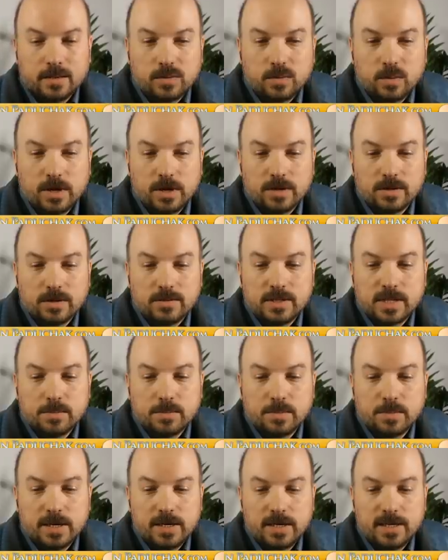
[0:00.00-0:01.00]
where
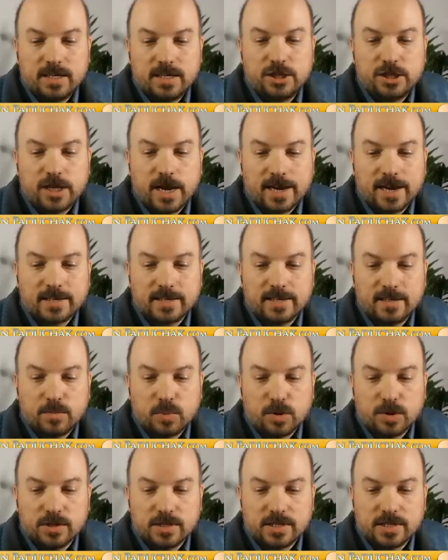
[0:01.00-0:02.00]
somebody ejected
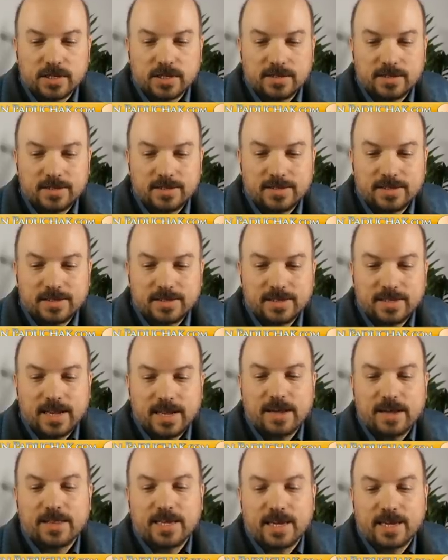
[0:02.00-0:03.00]
the person and
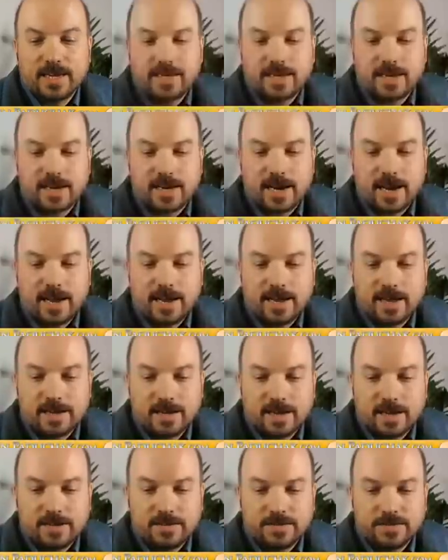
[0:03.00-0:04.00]
now they can't get on a
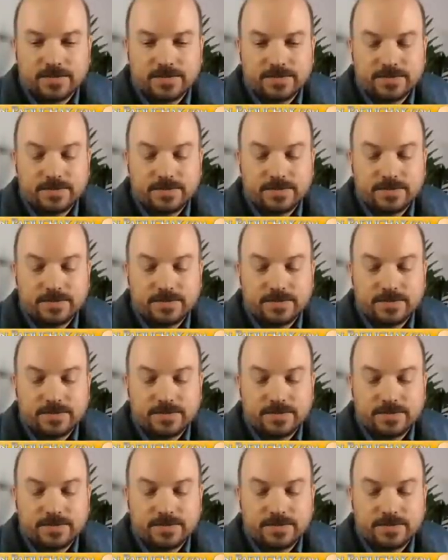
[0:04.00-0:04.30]
Hangout again.